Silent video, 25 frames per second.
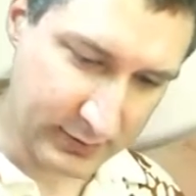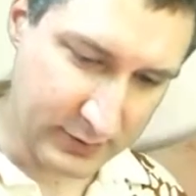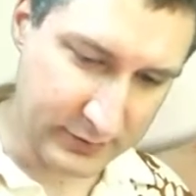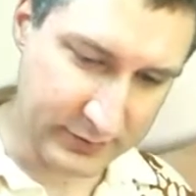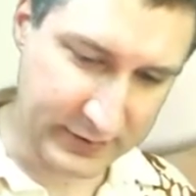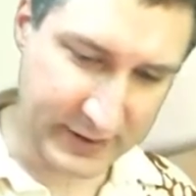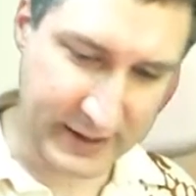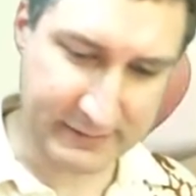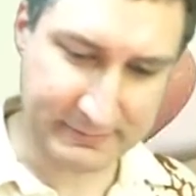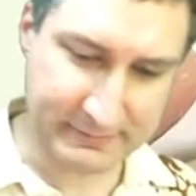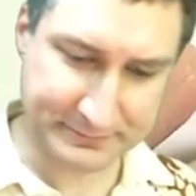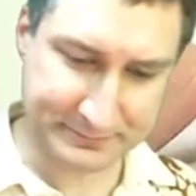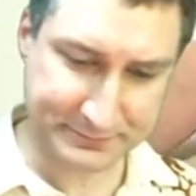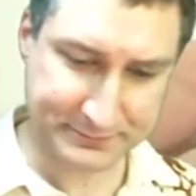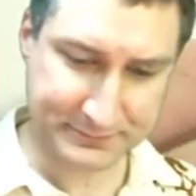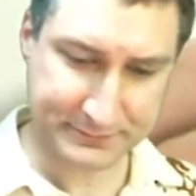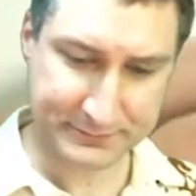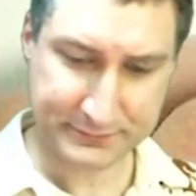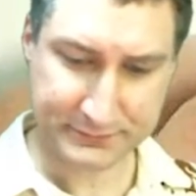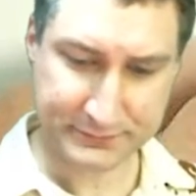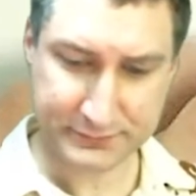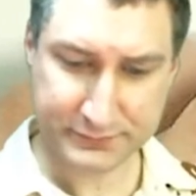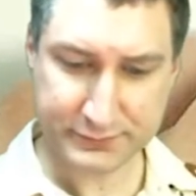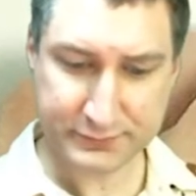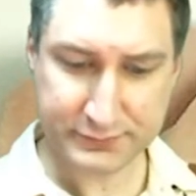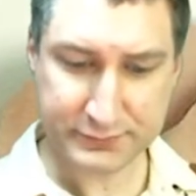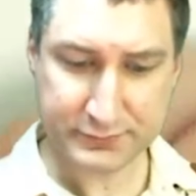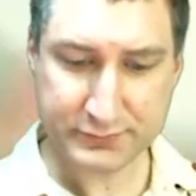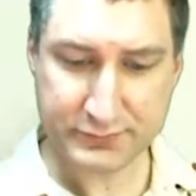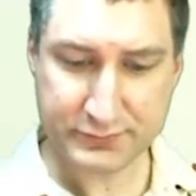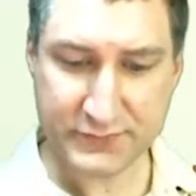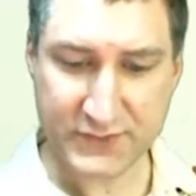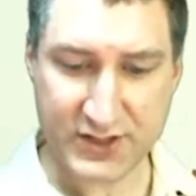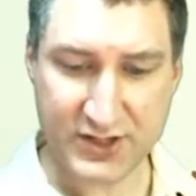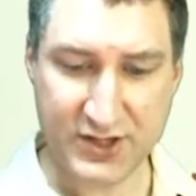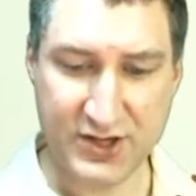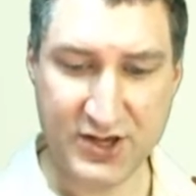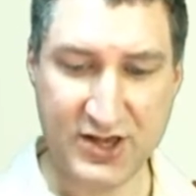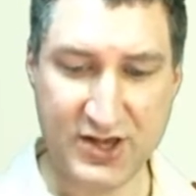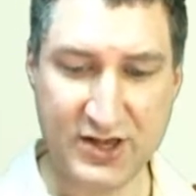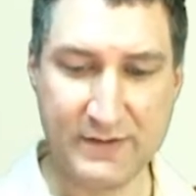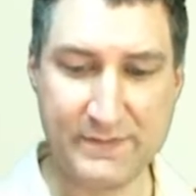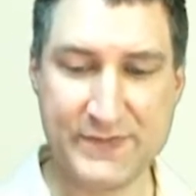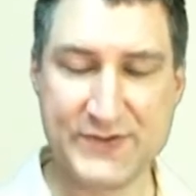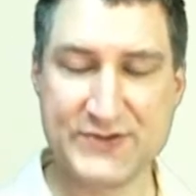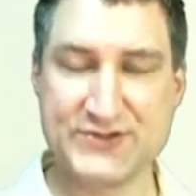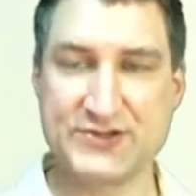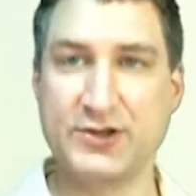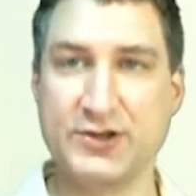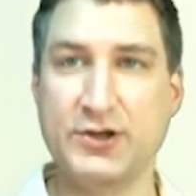Okay,
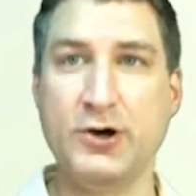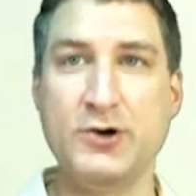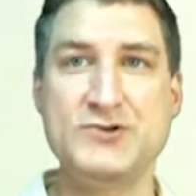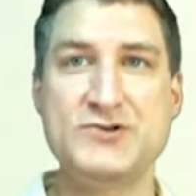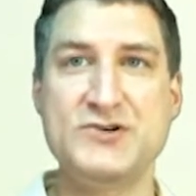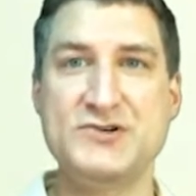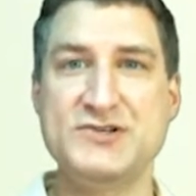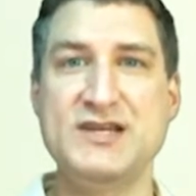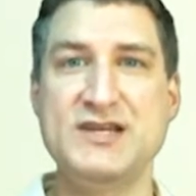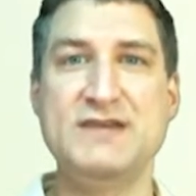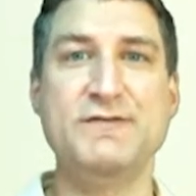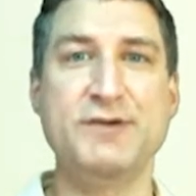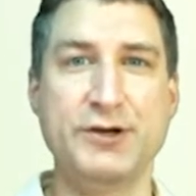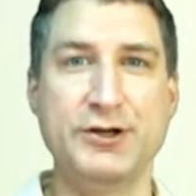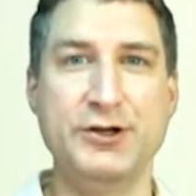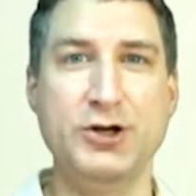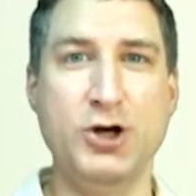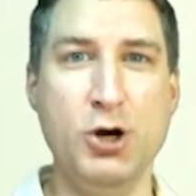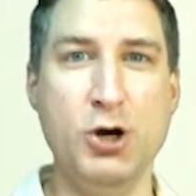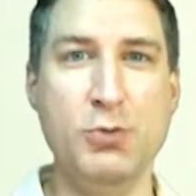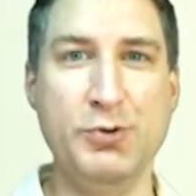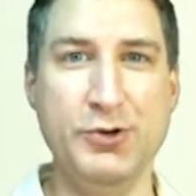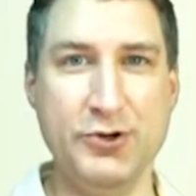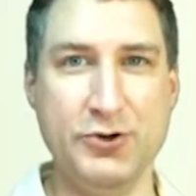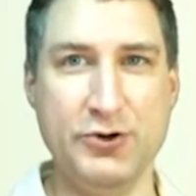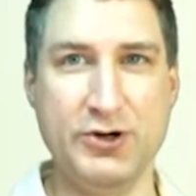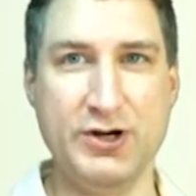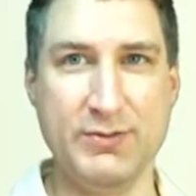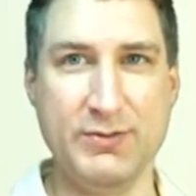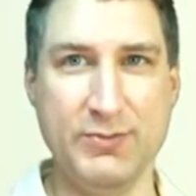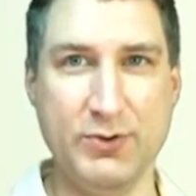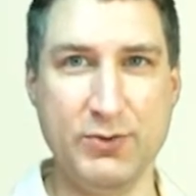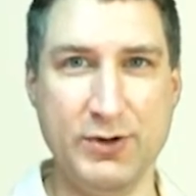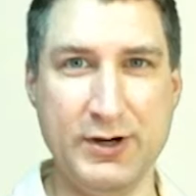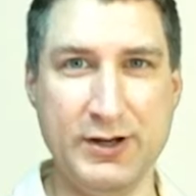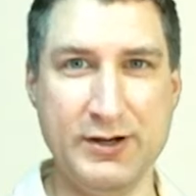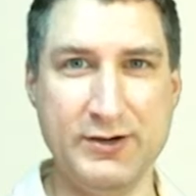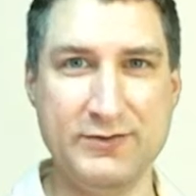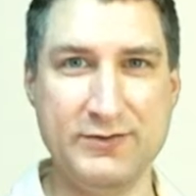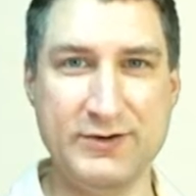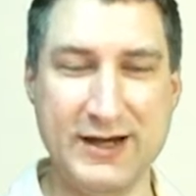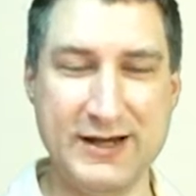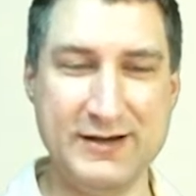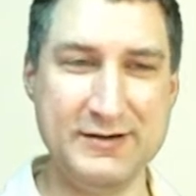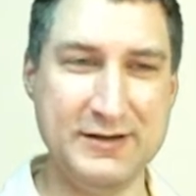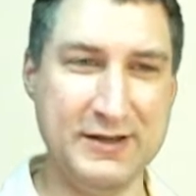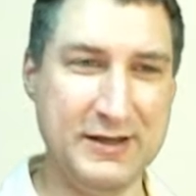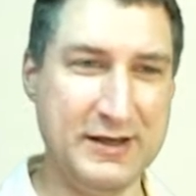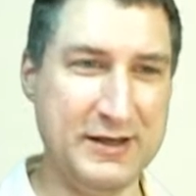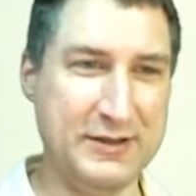so the host is never going to open door number one,
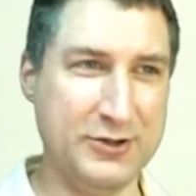right?